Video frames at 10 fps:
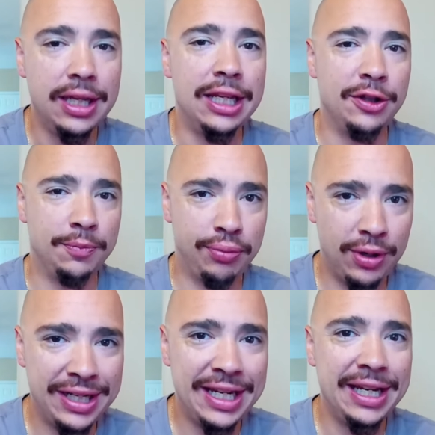is
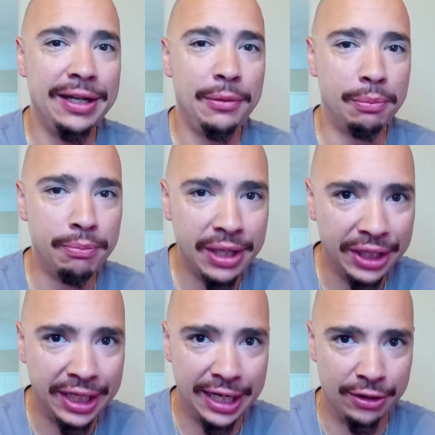printing
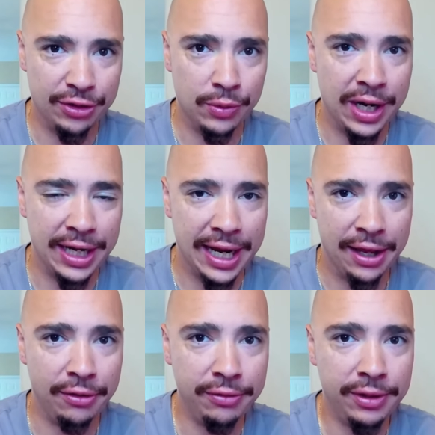millionaires right now.